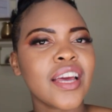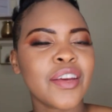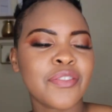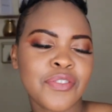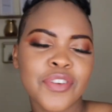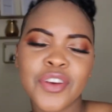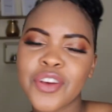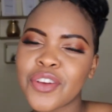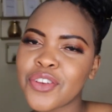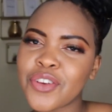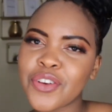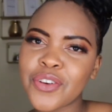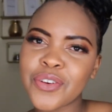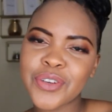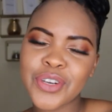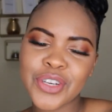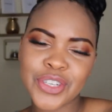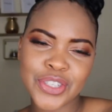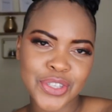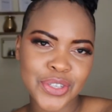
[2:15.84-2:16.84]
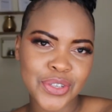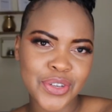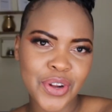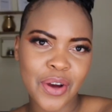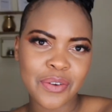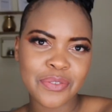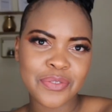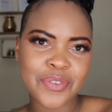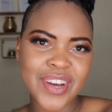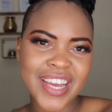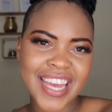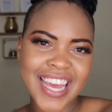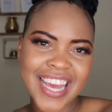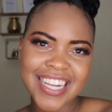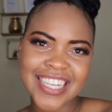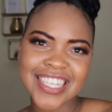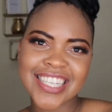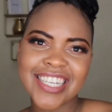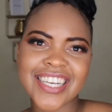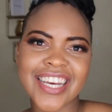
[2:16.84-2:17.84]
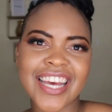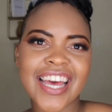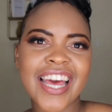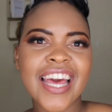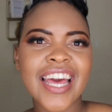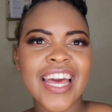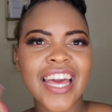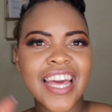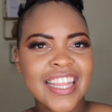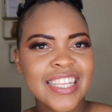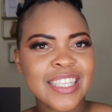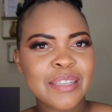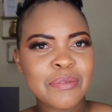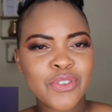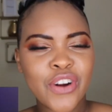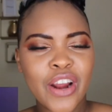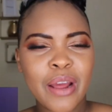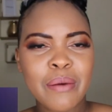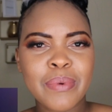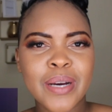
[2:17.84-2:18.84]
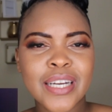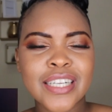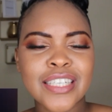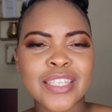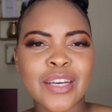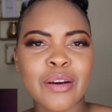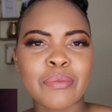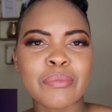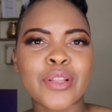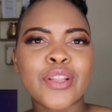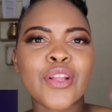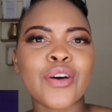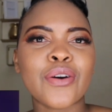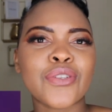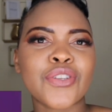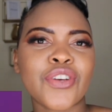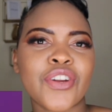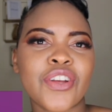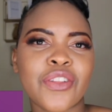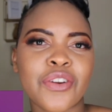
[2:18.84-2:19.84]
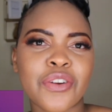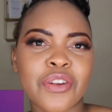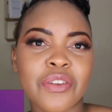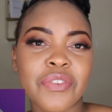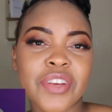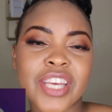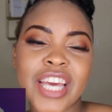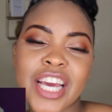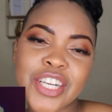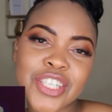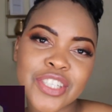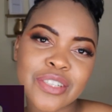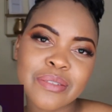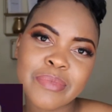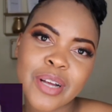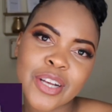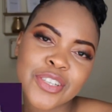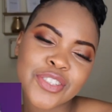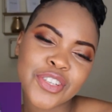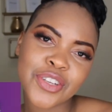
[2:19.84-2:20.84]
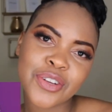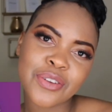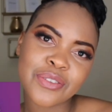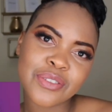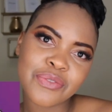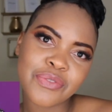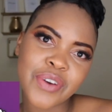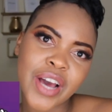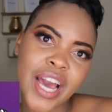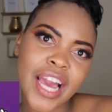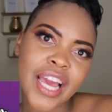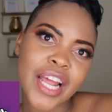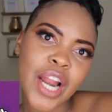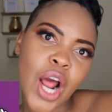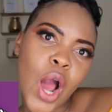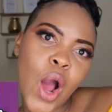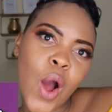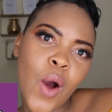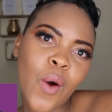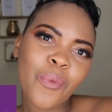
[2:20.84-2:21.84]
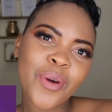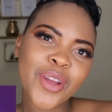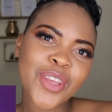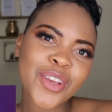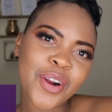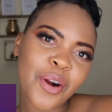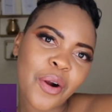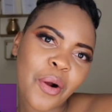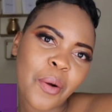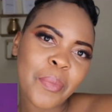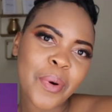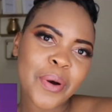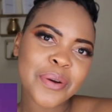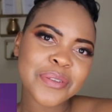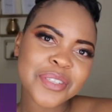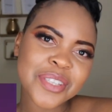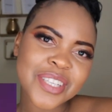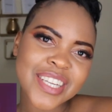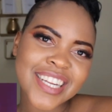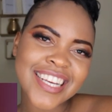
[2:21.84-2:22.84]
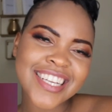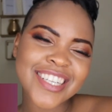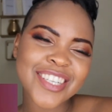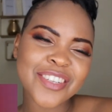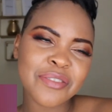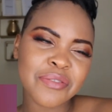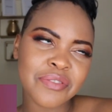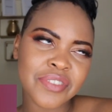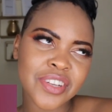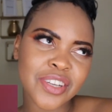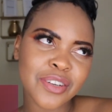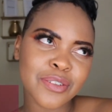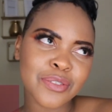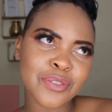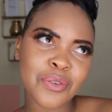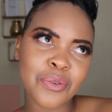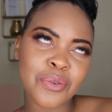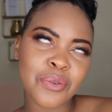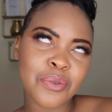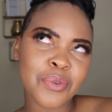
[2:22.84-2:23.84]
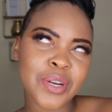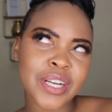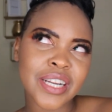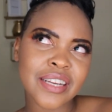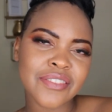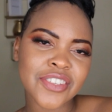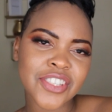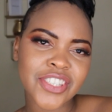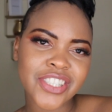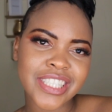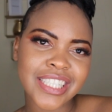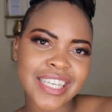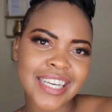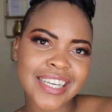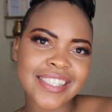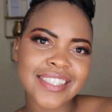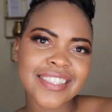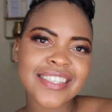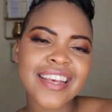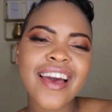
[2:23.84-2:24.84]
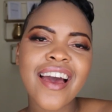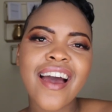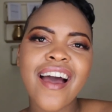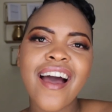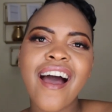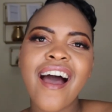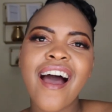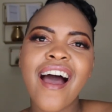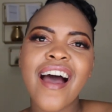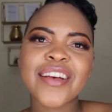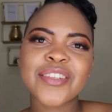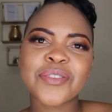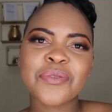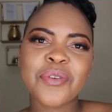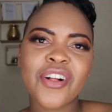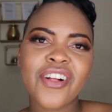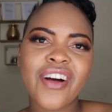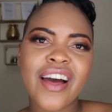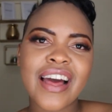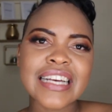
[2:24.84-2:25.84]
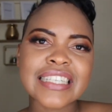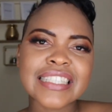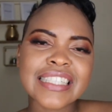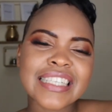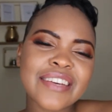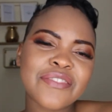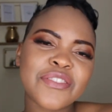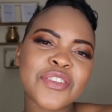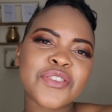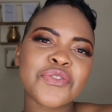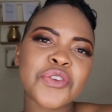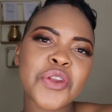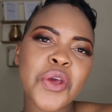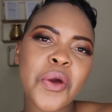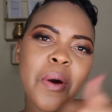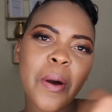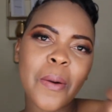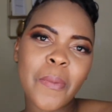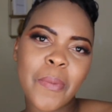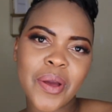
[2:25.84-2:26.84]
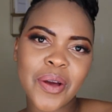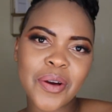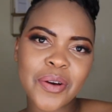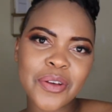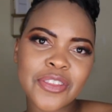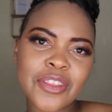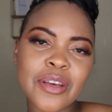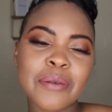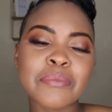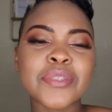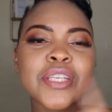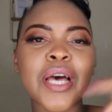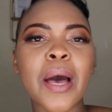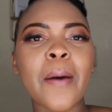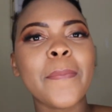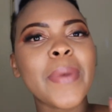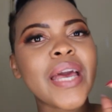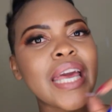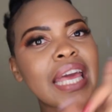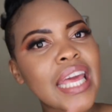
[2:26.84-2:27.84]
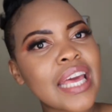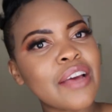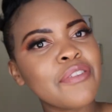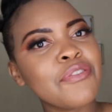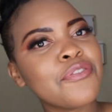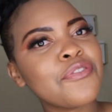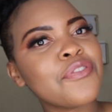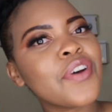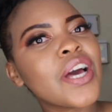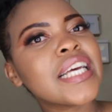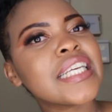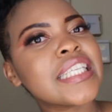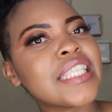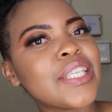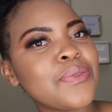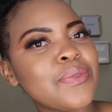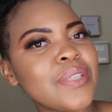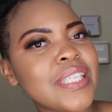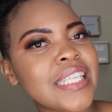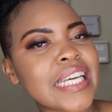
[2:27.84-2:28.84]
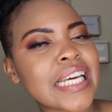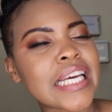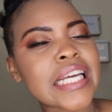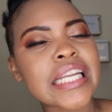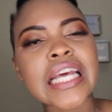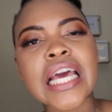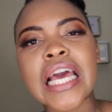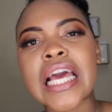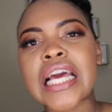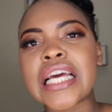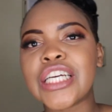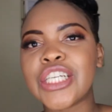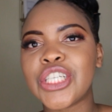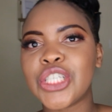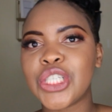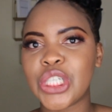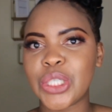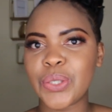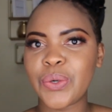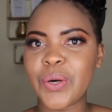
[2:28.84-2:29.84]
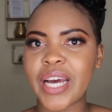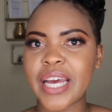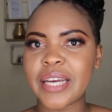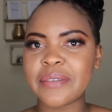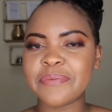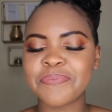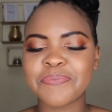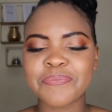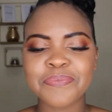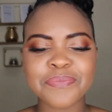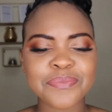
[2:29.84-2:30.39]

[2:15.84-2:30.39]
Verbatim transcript: if you're new, do not forget to hit the subscribe button down below, turn on the notification bell so you're notified when your girl posts new videos or whenever she does. As well as give this video a big old thumbs up if you did enjoy.